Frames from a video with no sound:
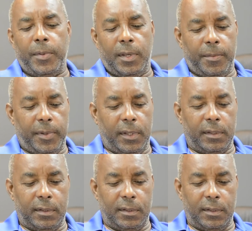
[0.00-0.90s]
I mean, I
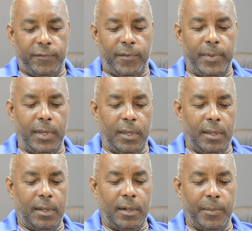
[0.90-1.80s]
mean, for
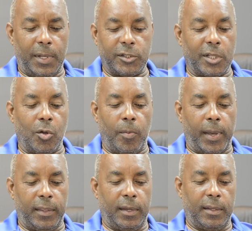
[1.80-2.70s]
me, I mean, I still go
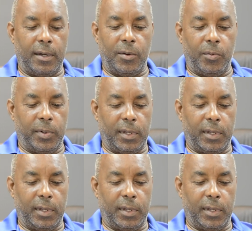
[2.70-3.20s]
back there now when